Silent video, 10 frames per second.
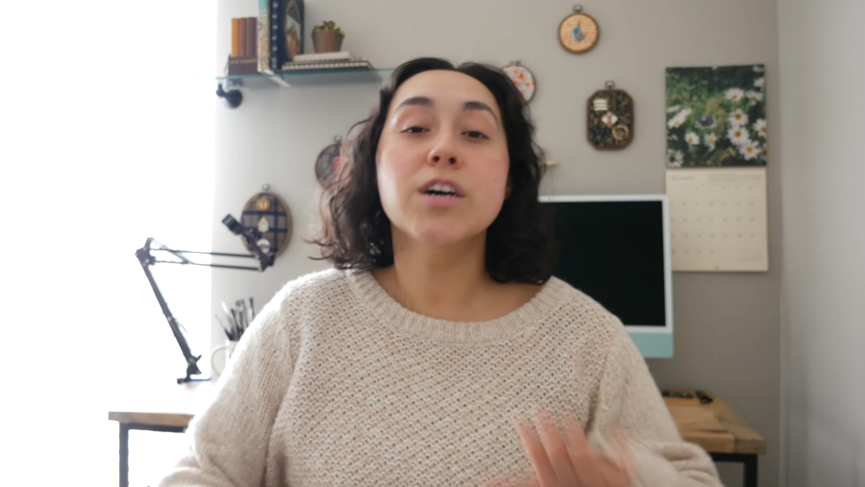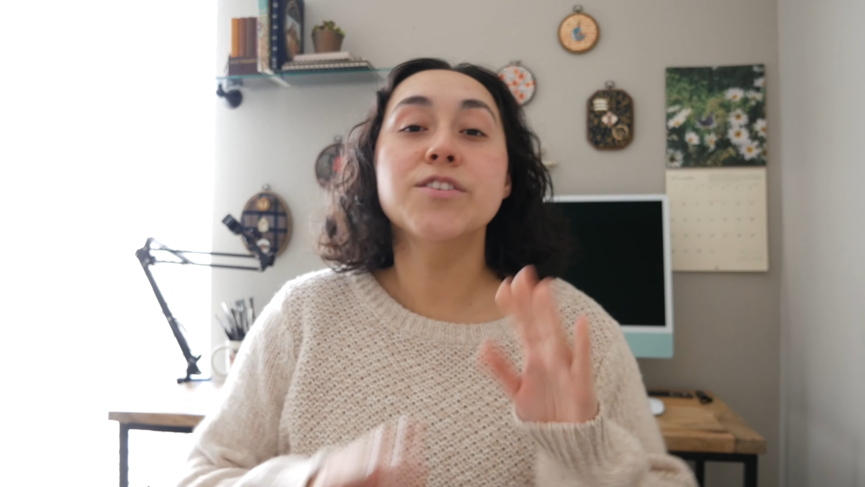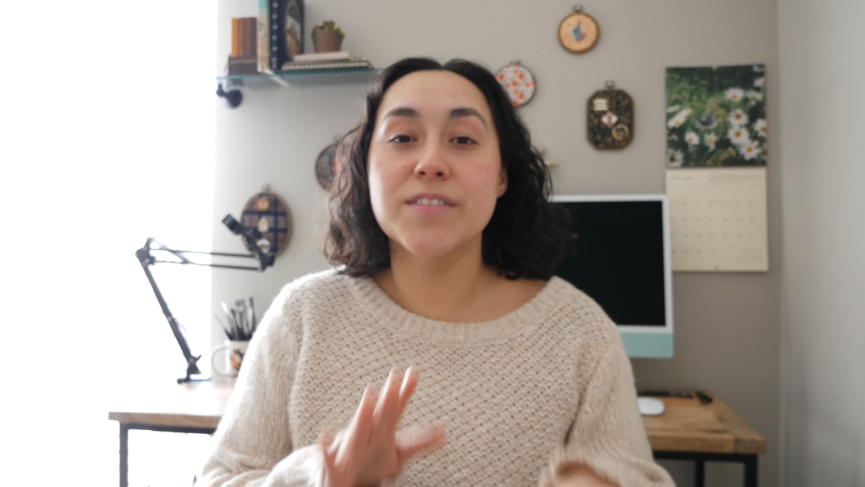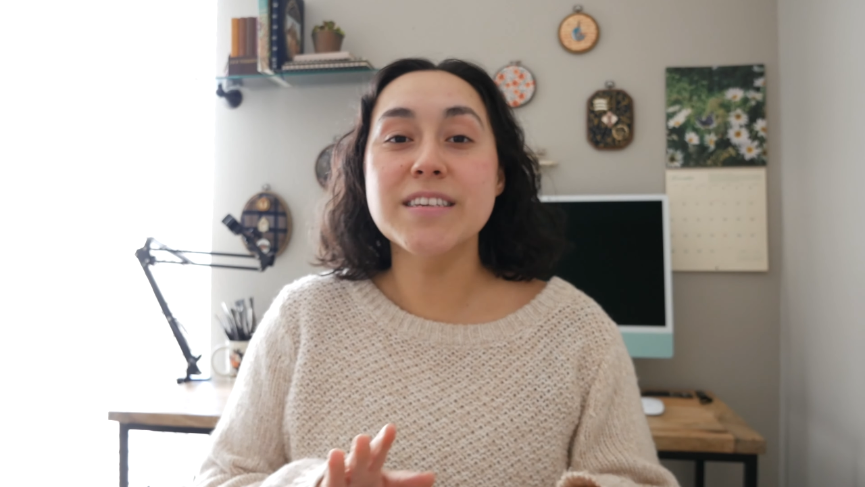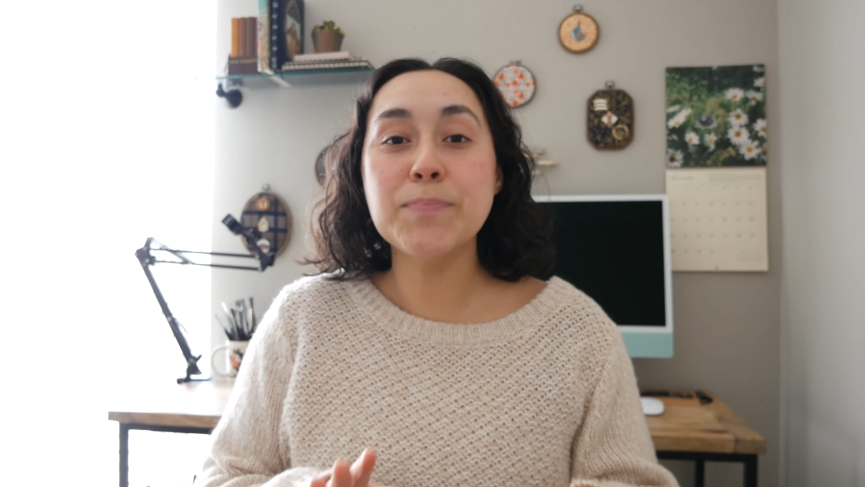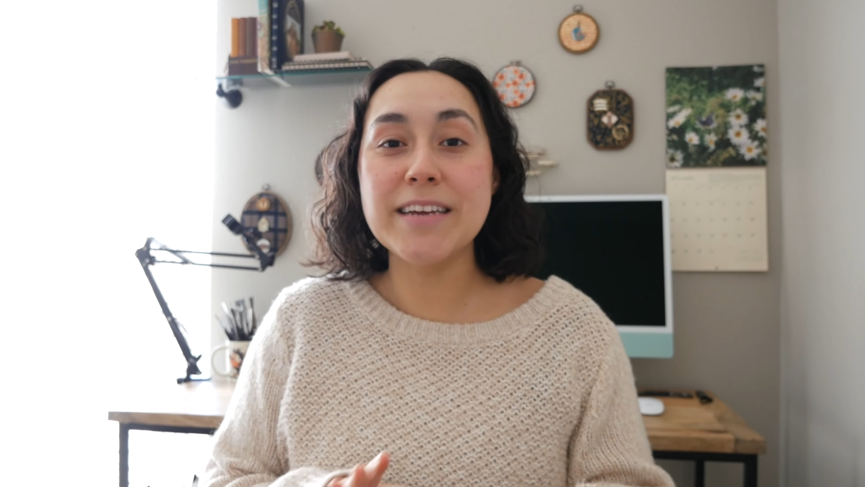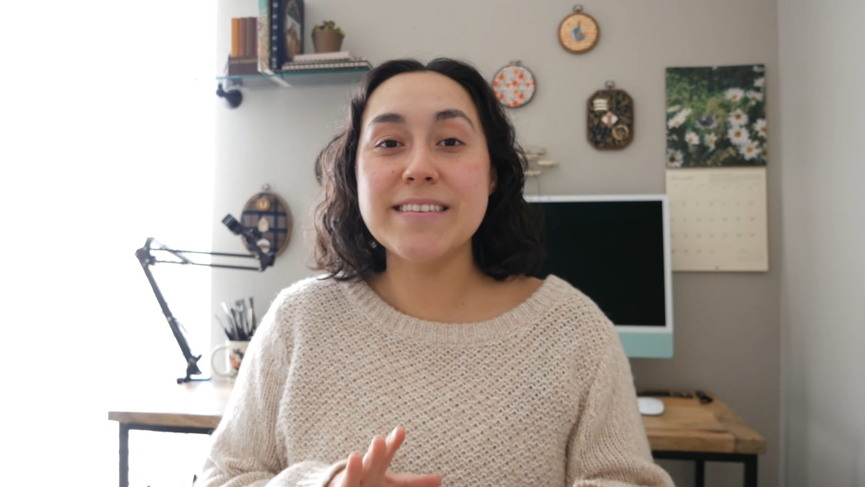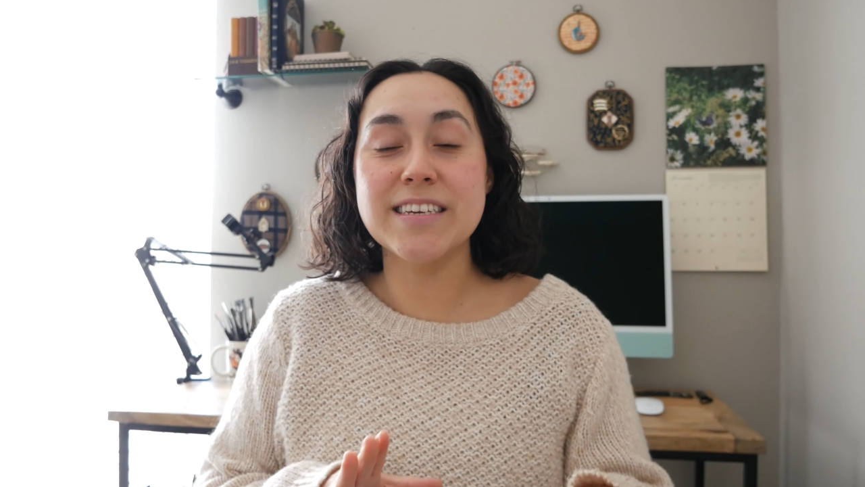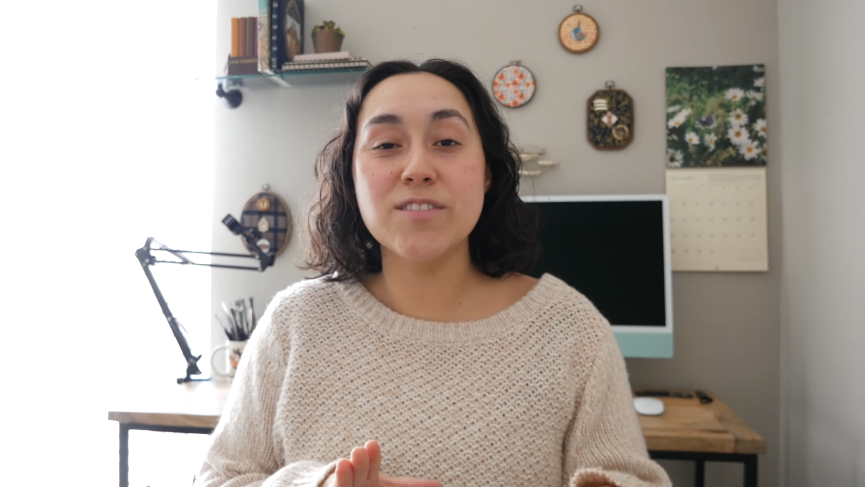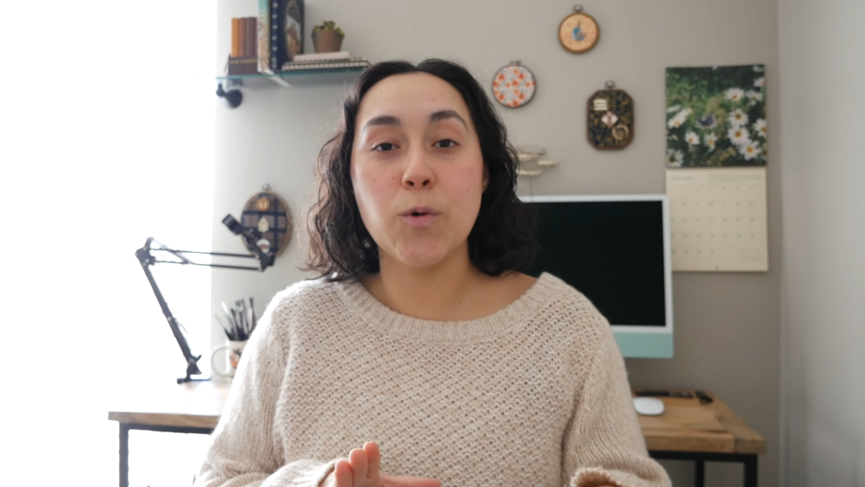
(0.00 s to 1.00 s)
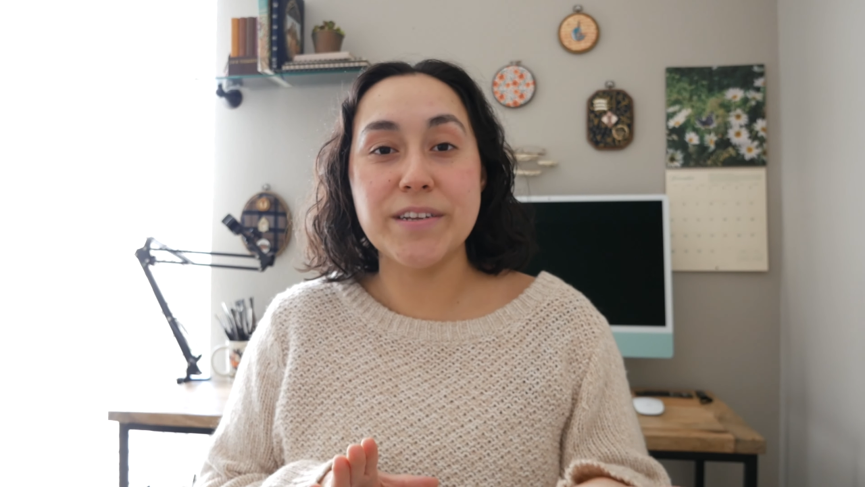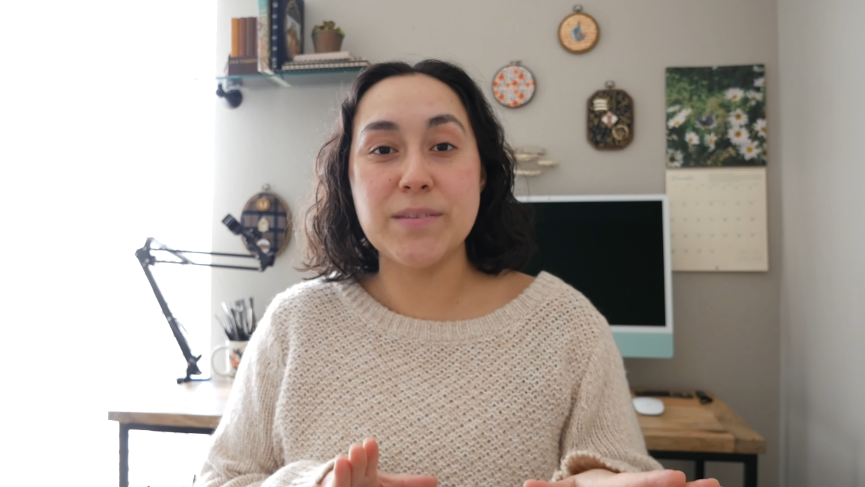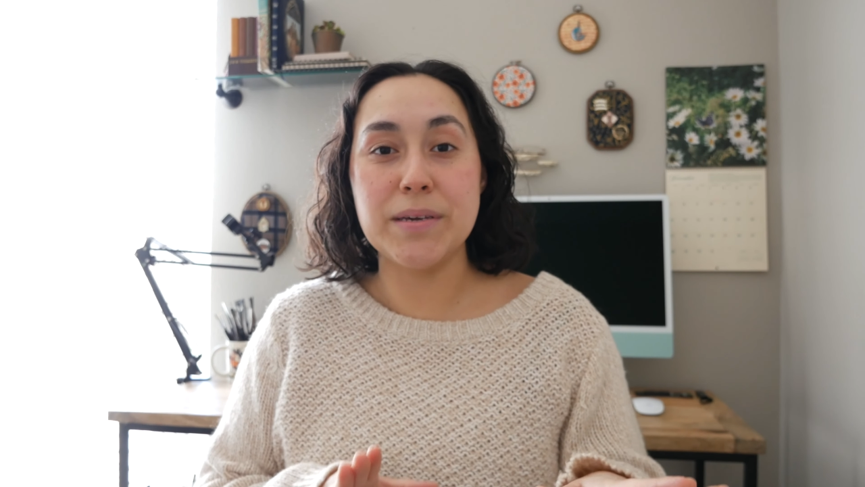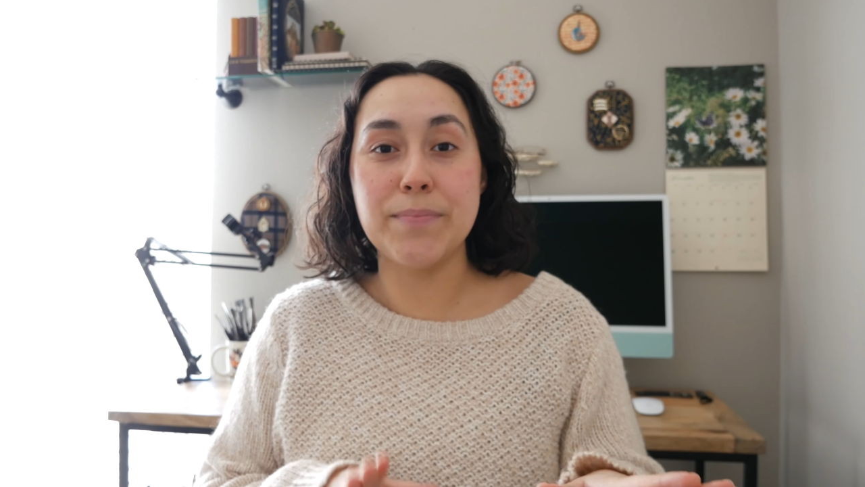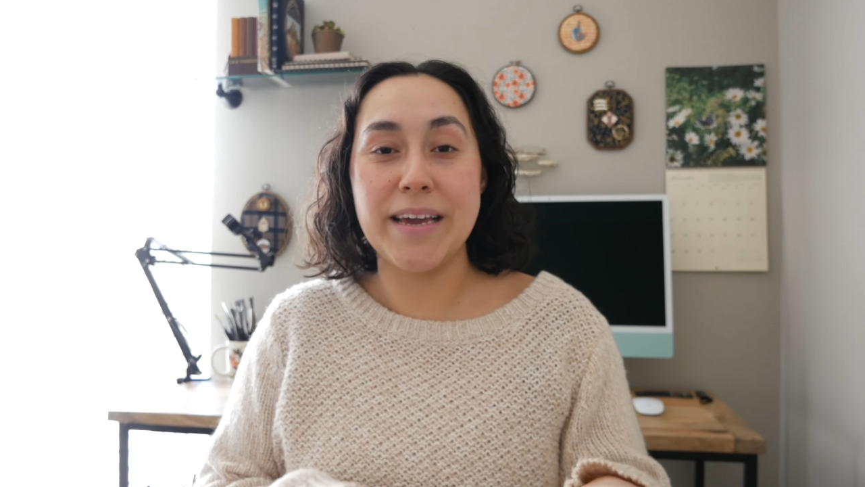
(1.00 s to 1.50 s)
So this painting is going to
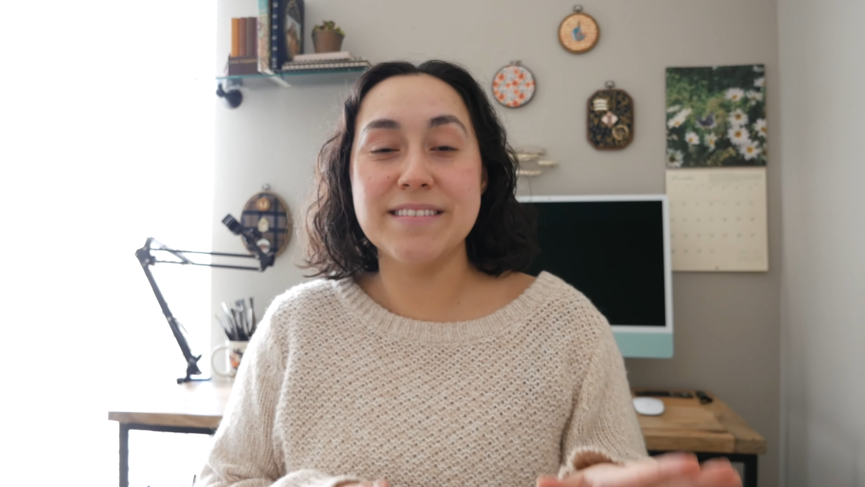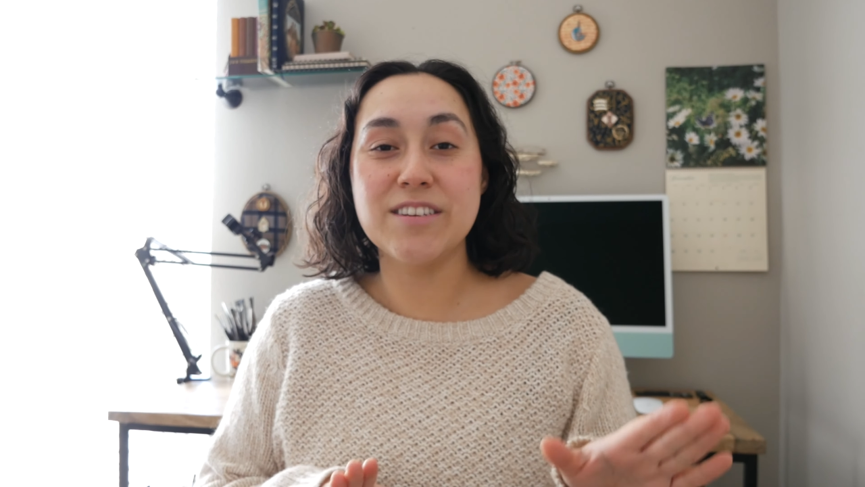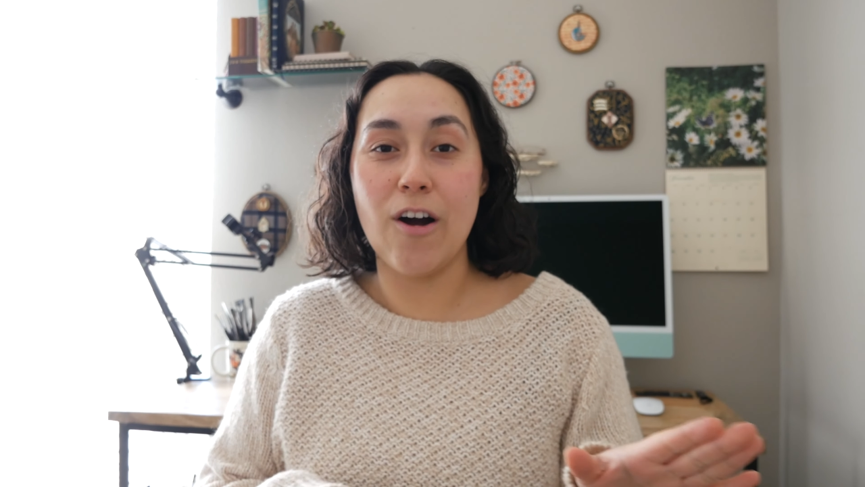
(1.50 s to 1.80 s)
be based